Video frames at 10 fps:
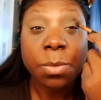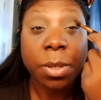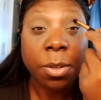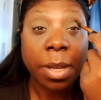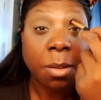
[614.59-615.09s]

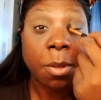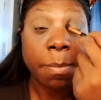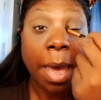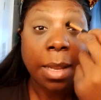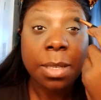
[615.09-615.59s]
when you get them in
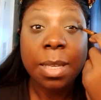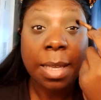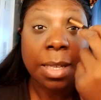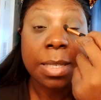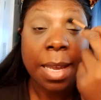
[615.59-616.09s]
palettes
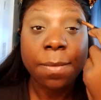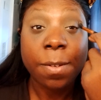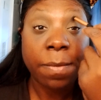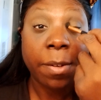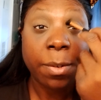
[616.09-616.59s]
like this, they can
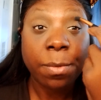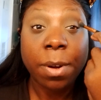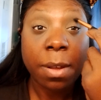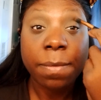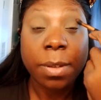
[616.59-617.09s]
feel very
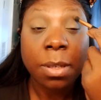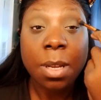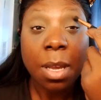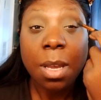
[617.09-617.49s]
rough and